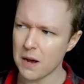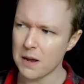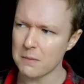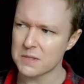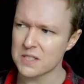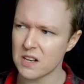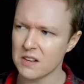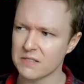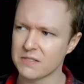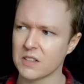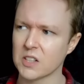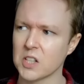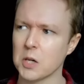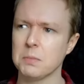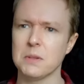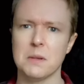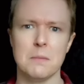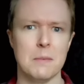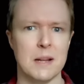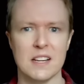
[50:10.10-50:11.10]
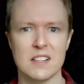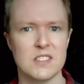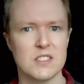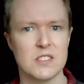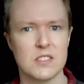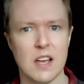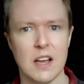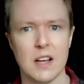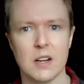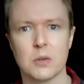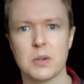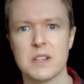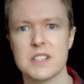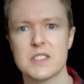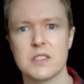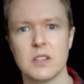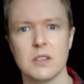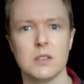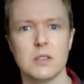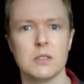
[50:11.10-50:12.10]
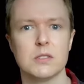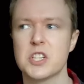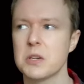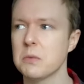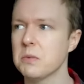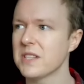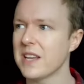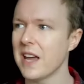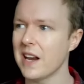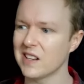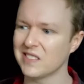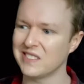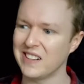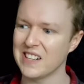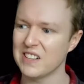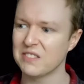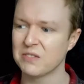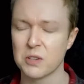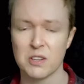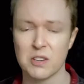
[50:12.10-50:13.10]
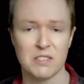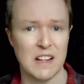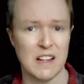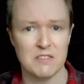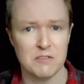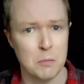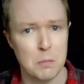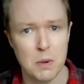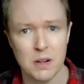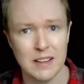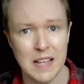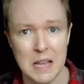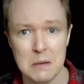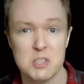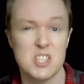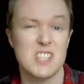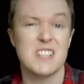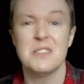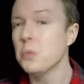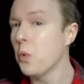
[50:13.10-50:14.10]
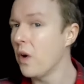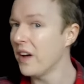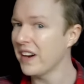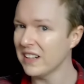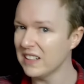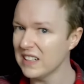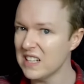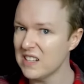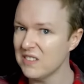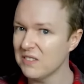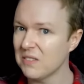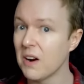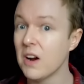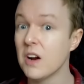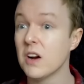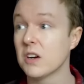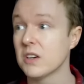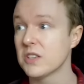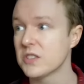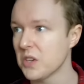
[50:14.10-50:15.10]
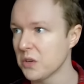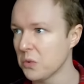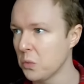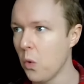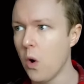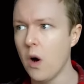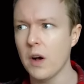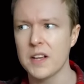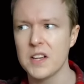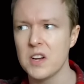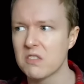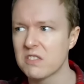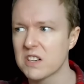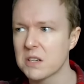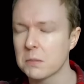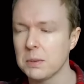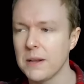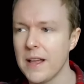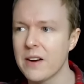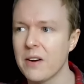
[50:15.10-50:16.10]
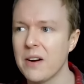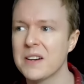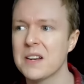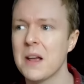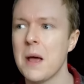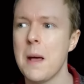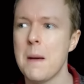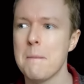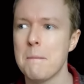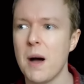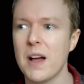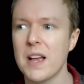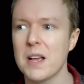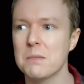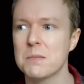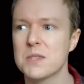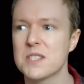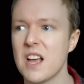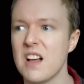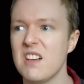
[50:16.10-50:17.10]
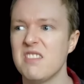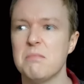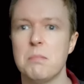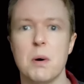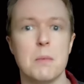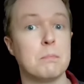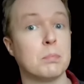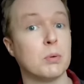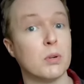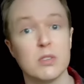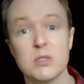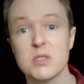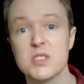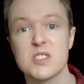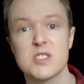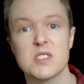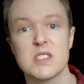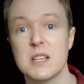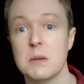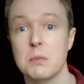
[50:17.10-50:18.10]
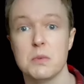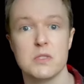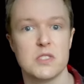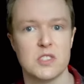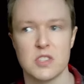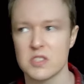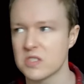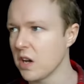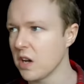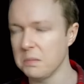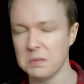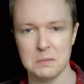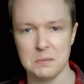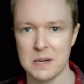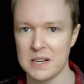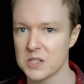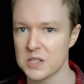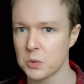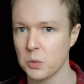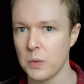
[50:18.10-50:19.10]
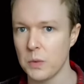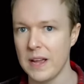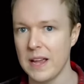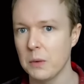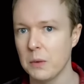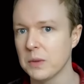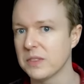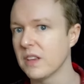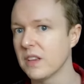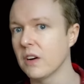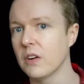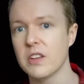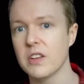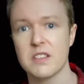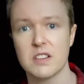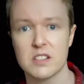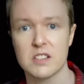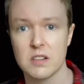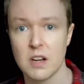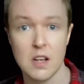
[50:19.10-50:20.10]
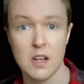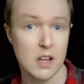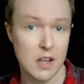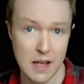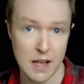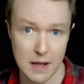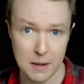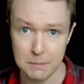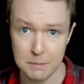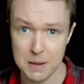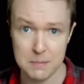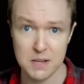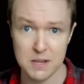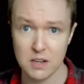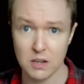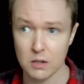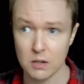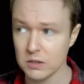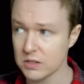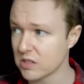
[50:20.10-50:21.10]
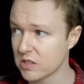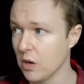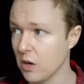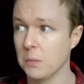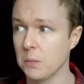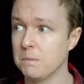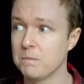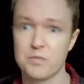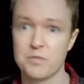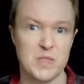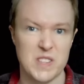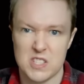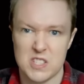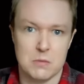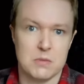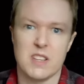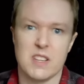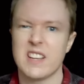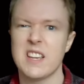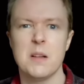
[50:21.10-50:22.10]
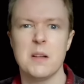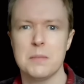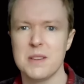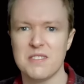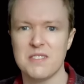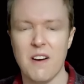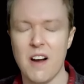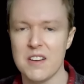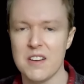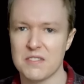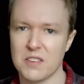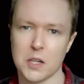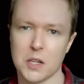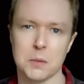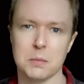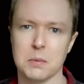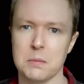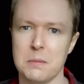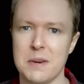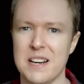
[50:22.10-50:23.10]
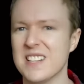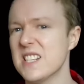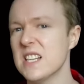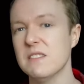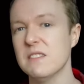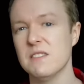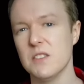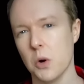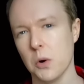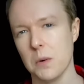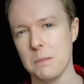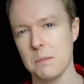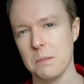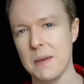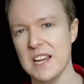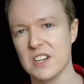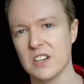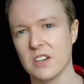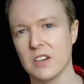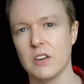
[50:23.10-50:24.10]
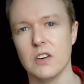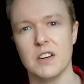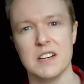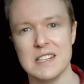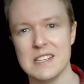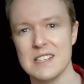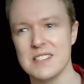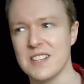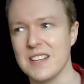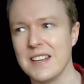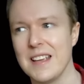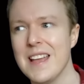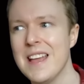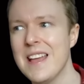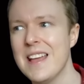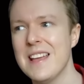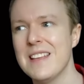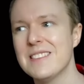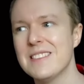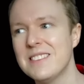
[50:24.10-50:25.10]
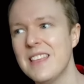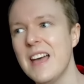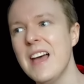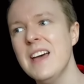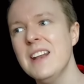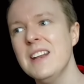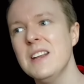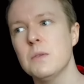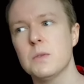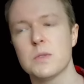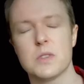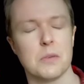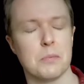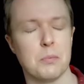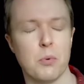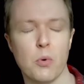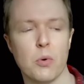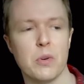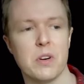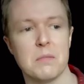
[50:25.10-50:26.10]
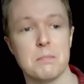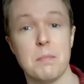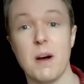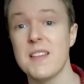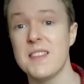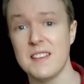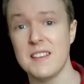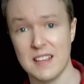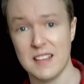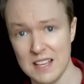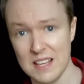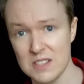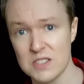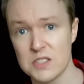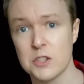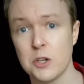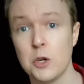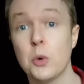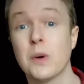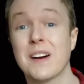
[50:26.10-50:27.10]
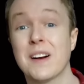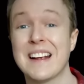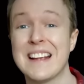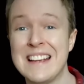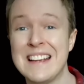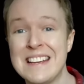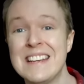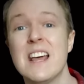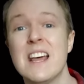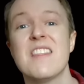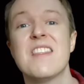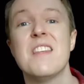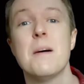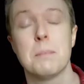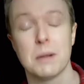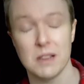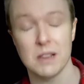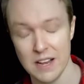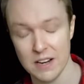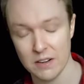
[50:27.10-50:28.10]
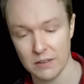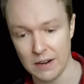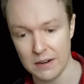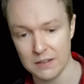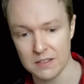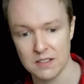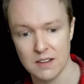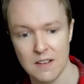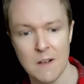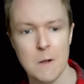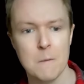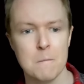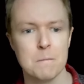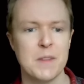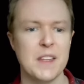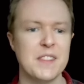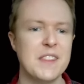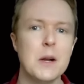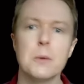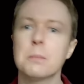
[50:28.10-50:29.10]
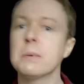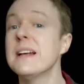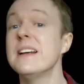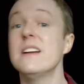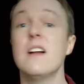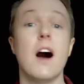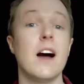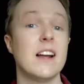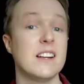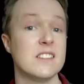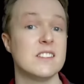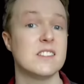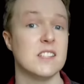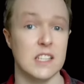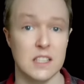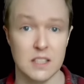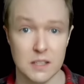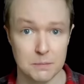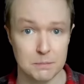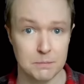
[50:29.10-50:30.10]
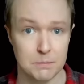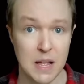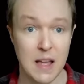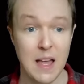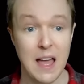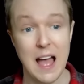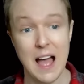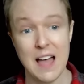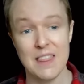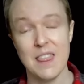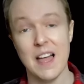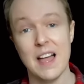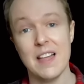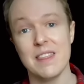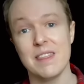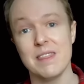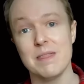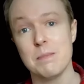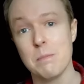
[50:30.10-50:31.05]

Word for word: by himself for a couple of minutes. Uh, Crystal, she was getting ready for a flag football game. She didn't want to leave, her son walking over to playground by himself, but Bruce, he was just a couple of minutes away with their other uh, baby girl, so she was like, he'll be fine for a couple of minutes, even though it made her uneasy. Then it was reported by the kids who were in the playground that they were playing hide and seek and that